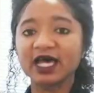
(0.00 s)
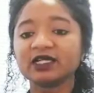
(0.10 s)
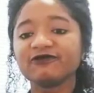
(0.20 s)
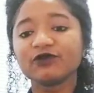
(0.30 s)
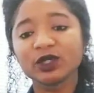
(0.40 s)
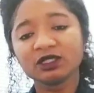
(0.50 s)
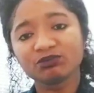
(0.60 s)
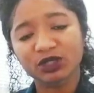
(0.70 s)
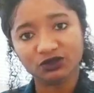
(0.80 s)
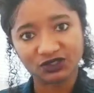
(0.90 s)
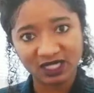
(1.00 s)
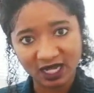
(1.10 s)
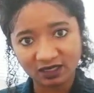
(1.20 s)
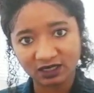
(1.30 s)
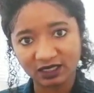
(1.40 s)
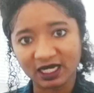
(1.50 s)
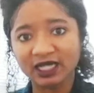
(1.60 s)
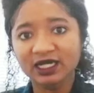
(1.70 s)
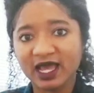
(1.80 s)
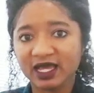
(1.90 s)
An avoidant personality
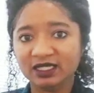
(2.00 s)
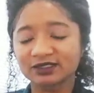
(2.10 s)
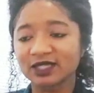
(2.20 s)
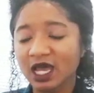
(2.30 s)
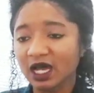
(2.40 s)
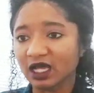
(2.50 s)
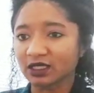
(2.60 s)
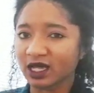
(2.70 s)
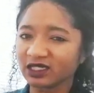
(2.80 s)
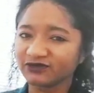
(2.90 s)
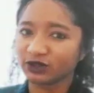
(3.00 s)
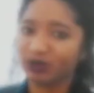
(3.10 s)
kind of has a lot of